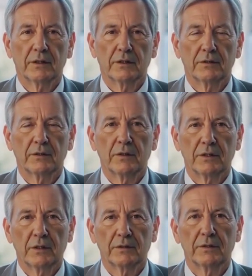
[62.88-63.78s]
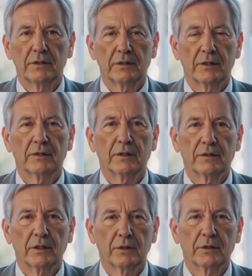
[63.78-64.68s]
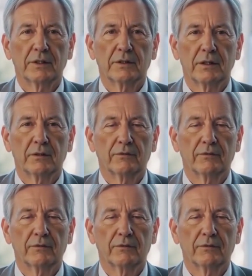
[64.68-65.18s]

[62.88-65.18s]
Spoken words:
As a result, the country is now